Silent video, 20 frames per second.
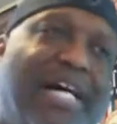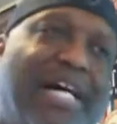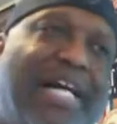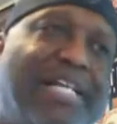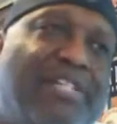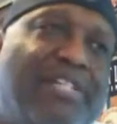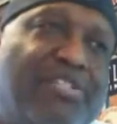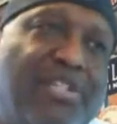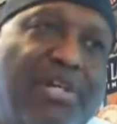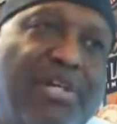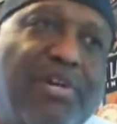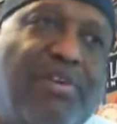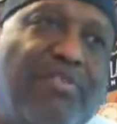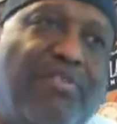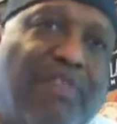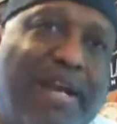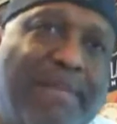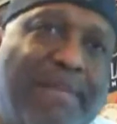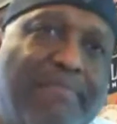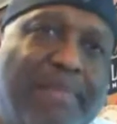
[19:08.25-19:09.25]
I used to go to
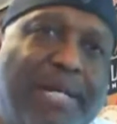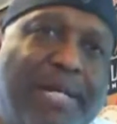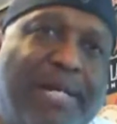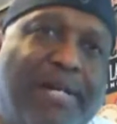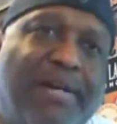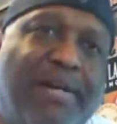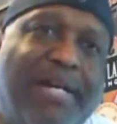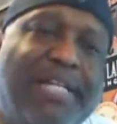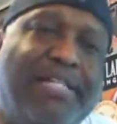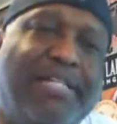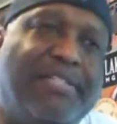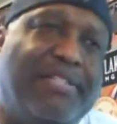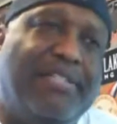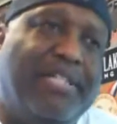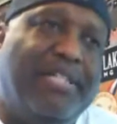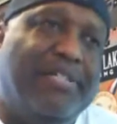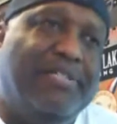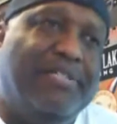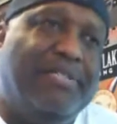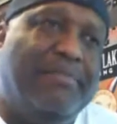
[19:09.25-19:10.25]
Rate Beer. I used to
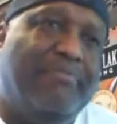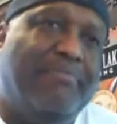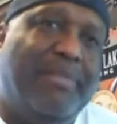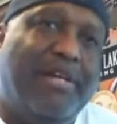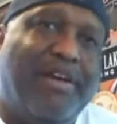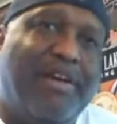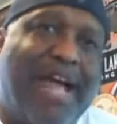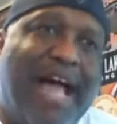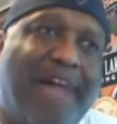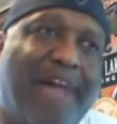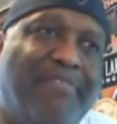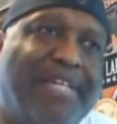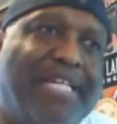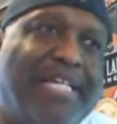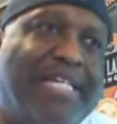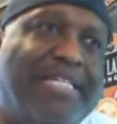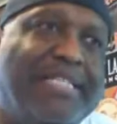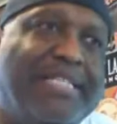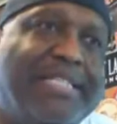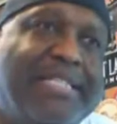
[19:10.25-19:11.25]
go to Beer
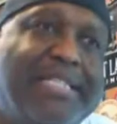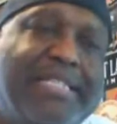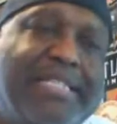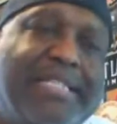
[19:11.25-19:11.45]
Advocate.